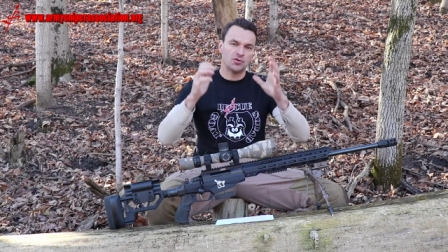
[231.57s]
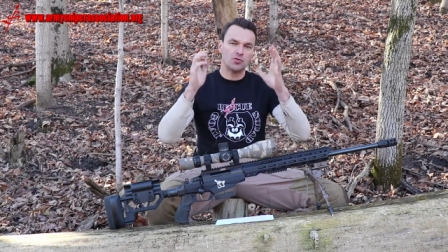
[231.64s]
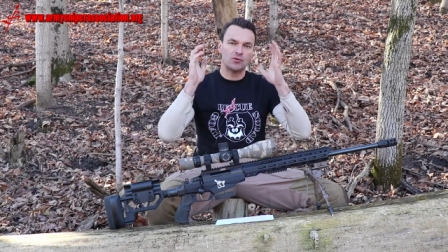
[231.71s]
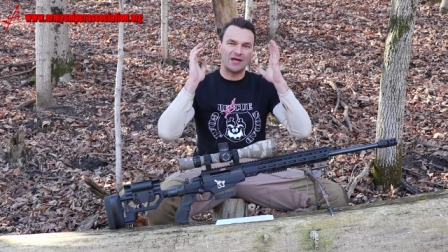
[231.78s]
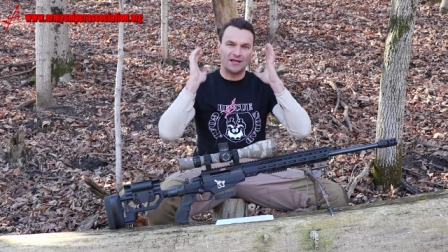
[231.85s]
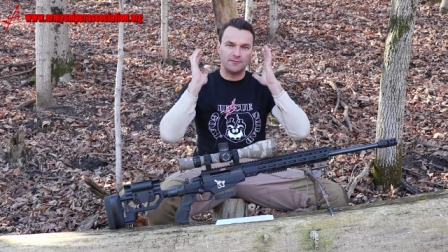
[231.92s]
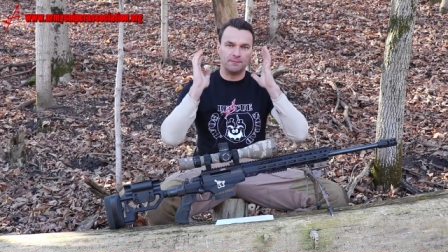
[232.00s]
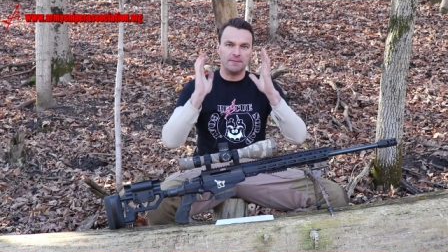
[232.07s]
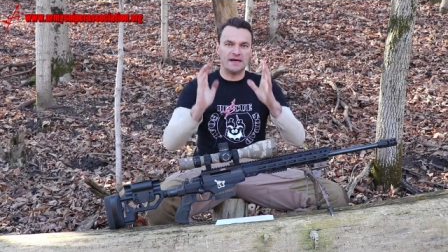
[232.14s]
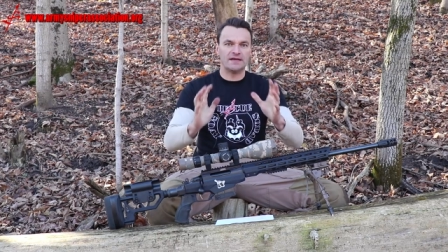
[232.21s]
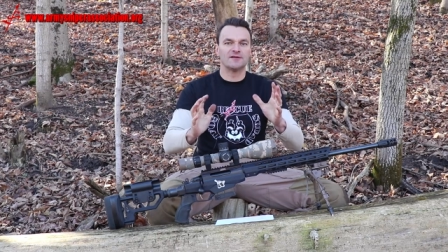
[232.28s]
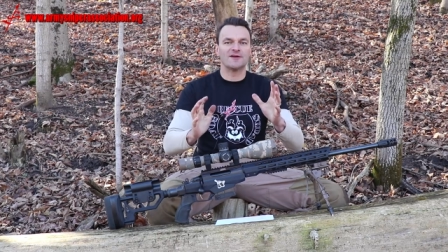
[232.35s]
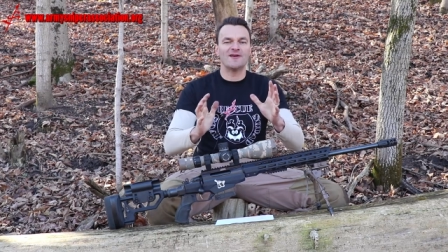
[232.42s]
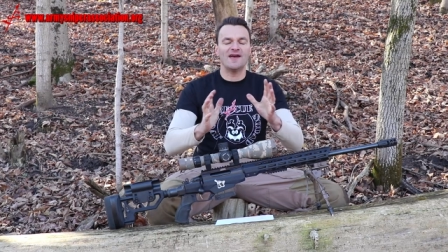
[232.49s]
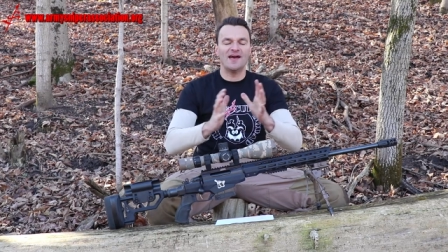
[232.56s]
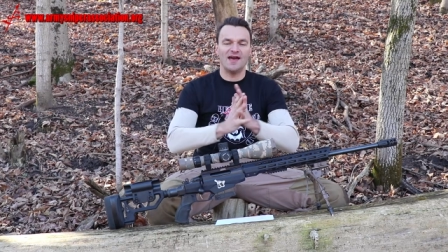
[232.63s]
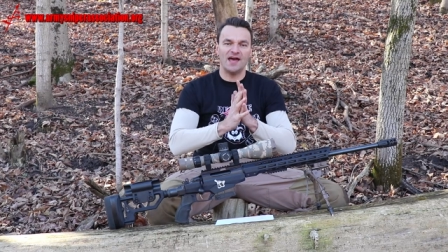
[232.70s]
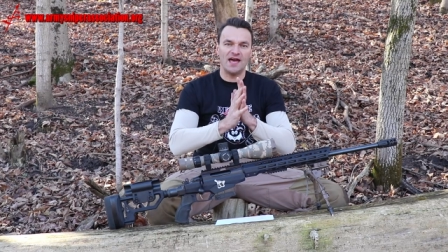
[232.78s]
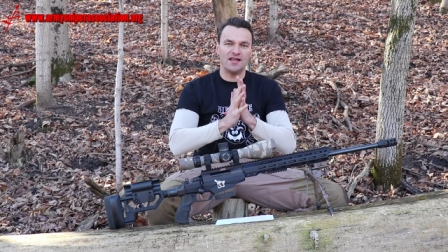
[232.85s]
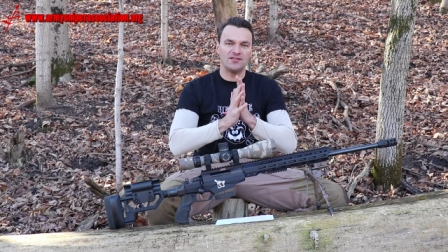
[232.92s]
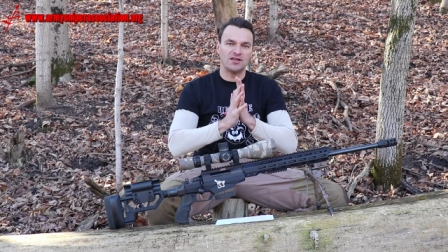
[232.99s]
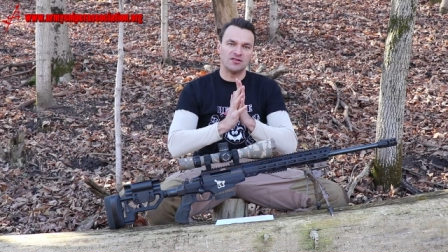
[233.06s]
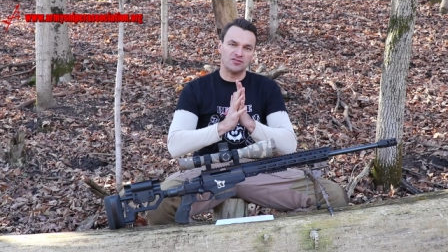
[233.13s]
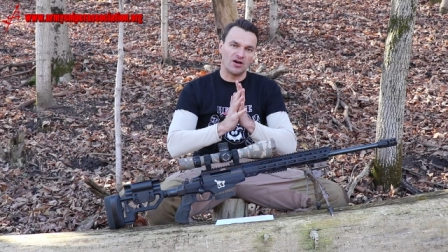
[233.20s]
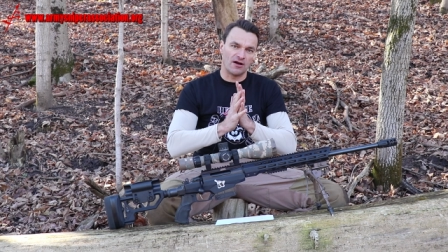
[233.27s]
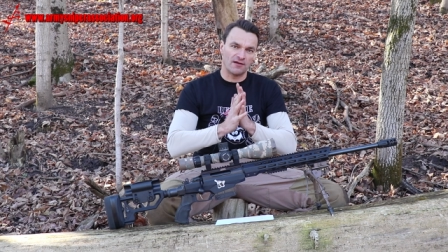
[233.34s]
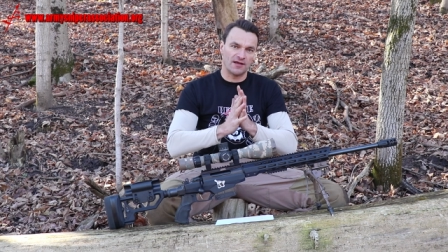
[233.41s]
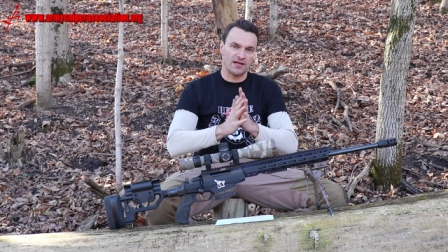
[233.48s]
to get better at the
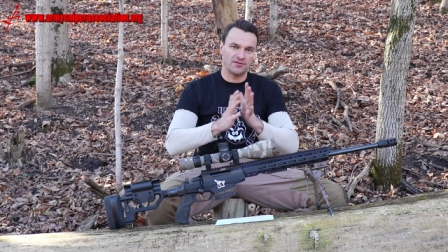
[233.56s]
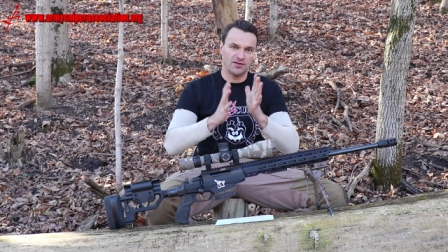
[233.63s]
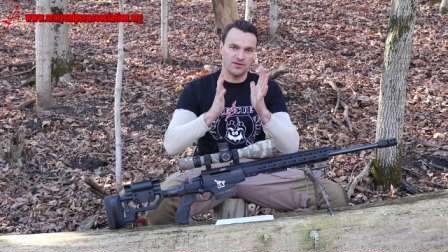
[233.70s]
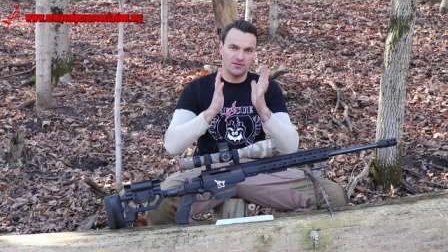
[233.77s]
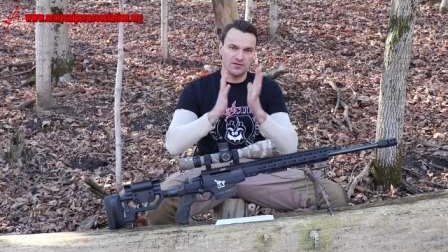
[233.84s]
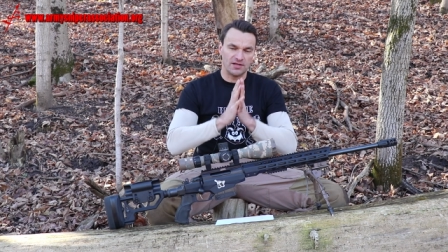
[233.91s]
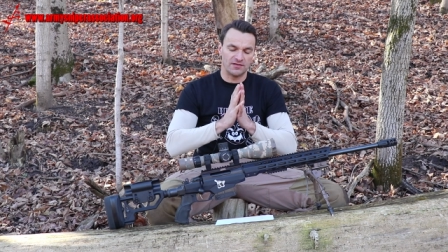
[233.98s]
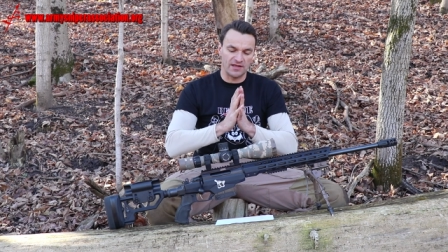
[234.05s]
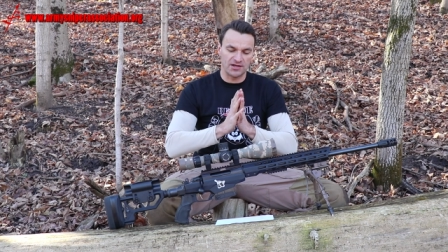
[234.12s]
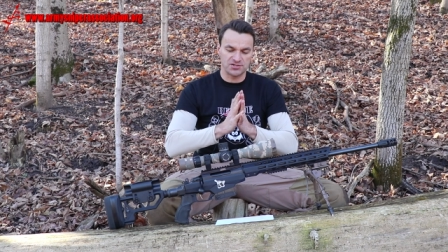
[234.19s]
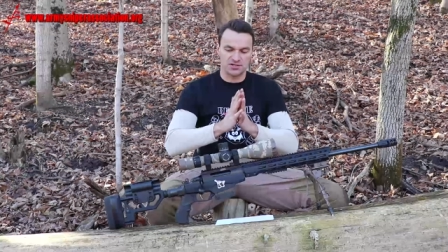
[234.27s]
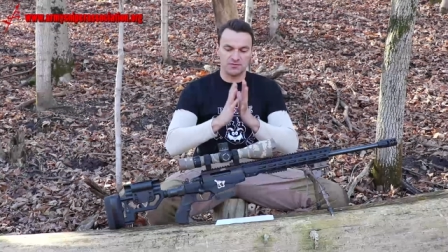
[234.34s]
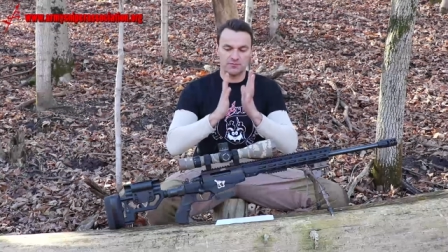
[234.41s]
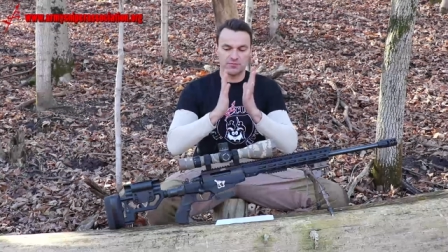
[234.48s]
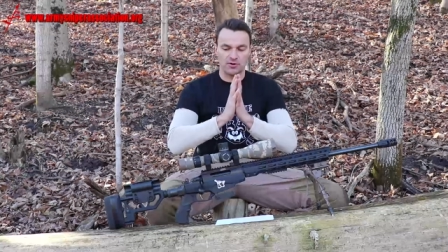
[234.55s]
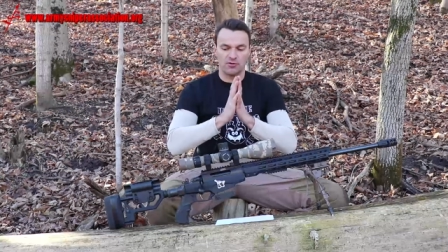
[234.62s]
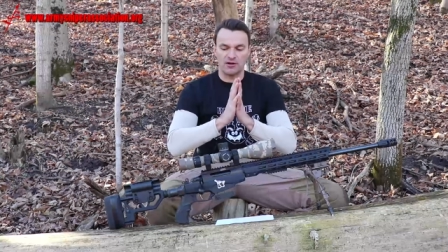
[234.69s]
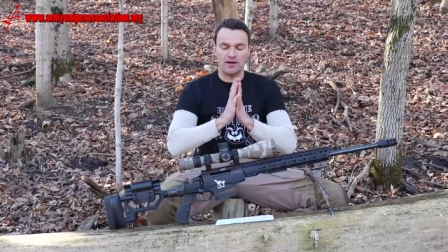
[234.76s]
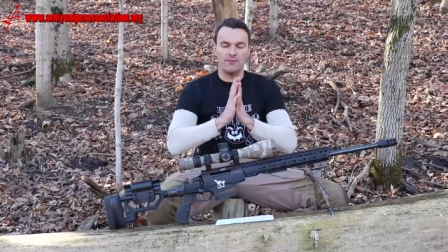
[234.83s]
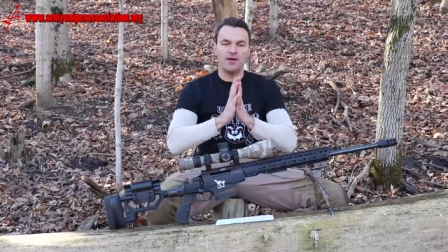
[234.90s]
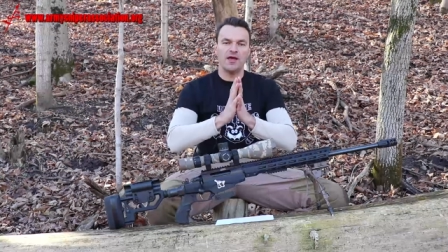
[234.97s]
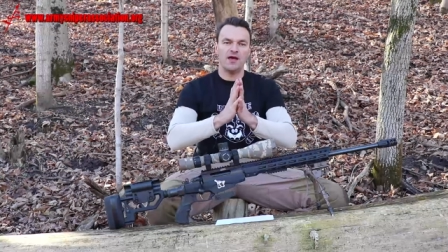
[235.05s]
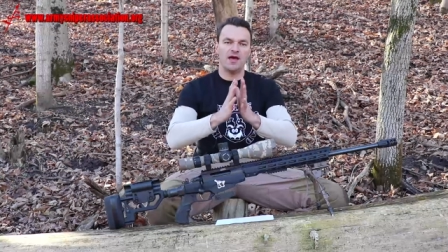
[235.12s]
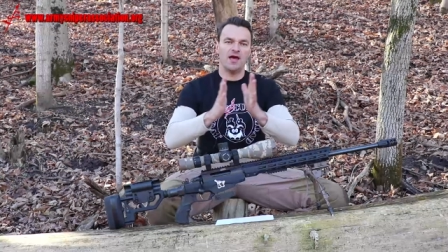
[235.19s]
target detection program